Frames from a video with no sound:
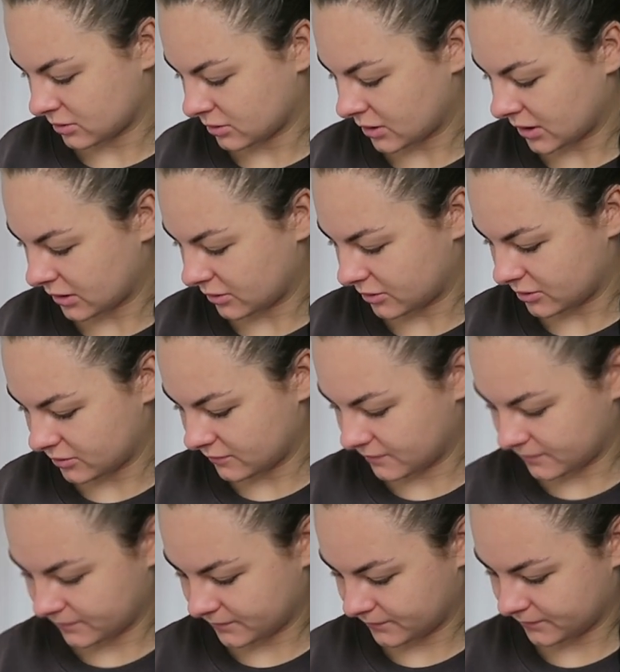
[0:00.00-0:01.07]
Oh, hello.
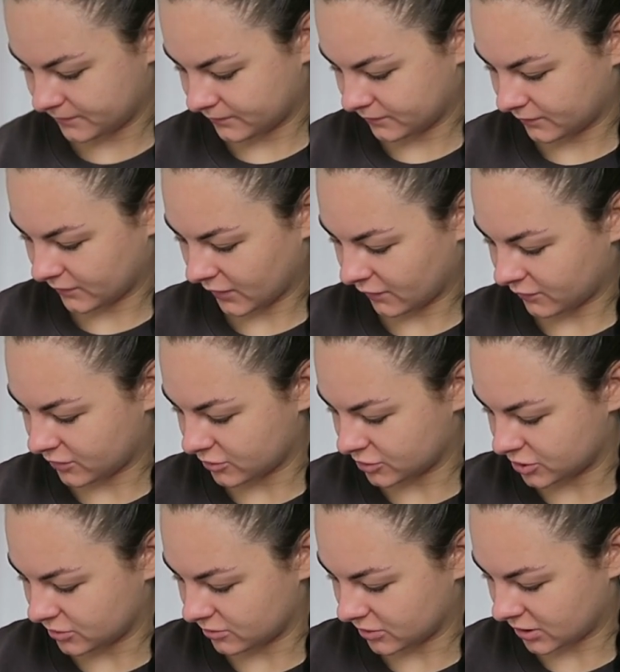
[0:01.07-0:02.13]

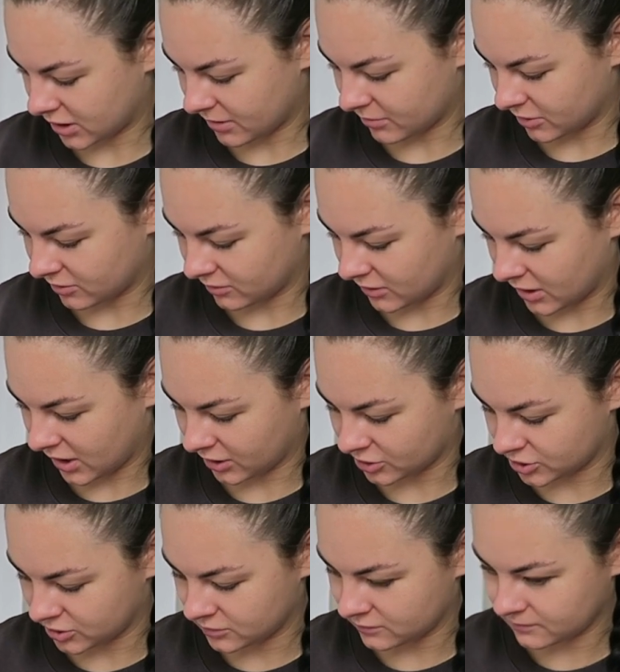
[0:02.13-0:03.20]
Thought you want to come in on the
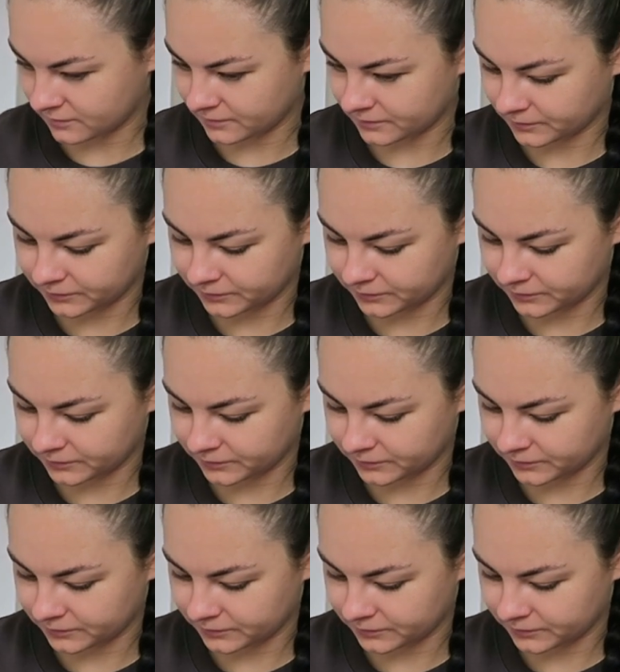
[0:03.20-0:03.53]
action. Oh